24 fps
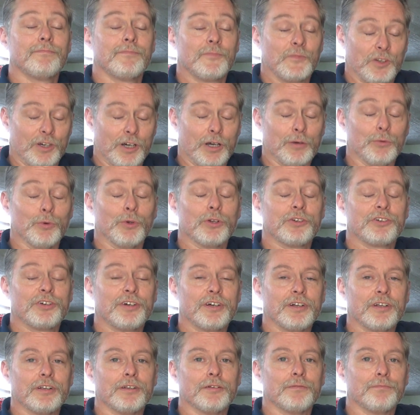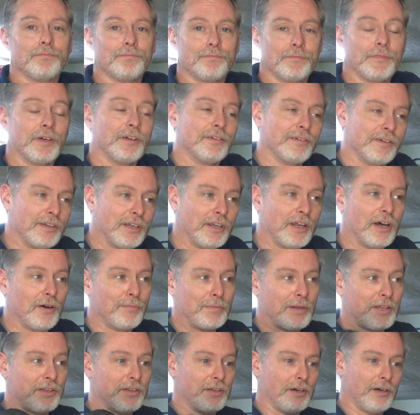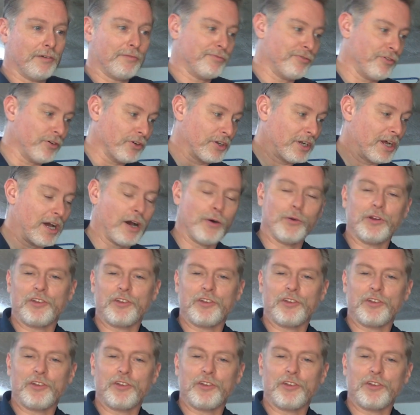Time will tell. But now, for now,